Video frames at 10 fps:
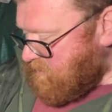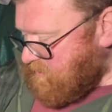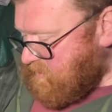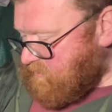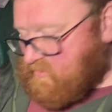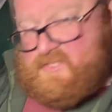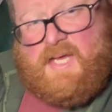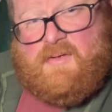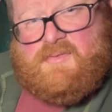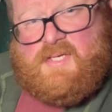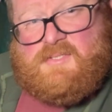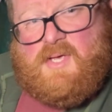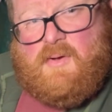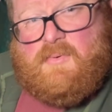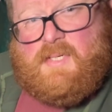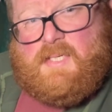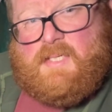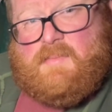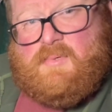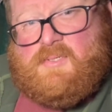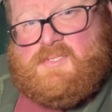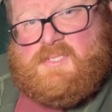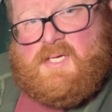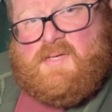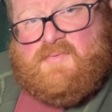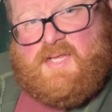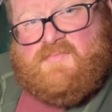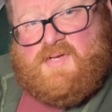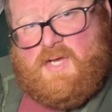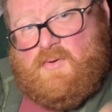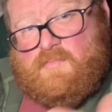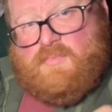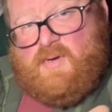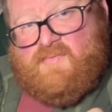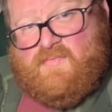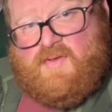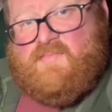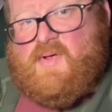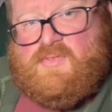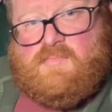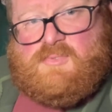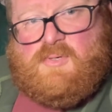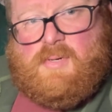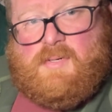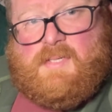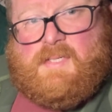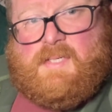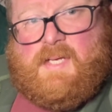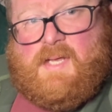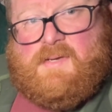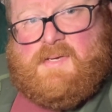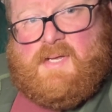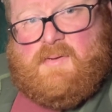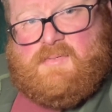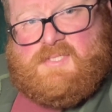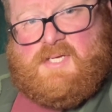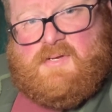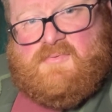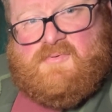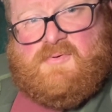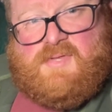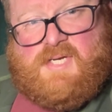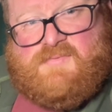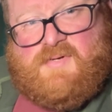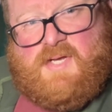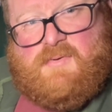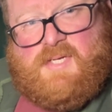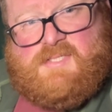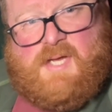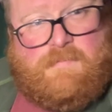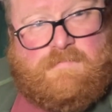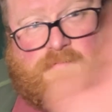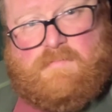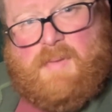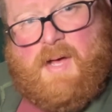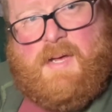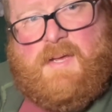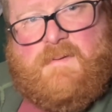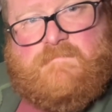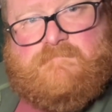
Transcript: we'll see how things go. But if you like the video, grateful if you give it a thumbs up, and we'll see you for the next video next time. Bye!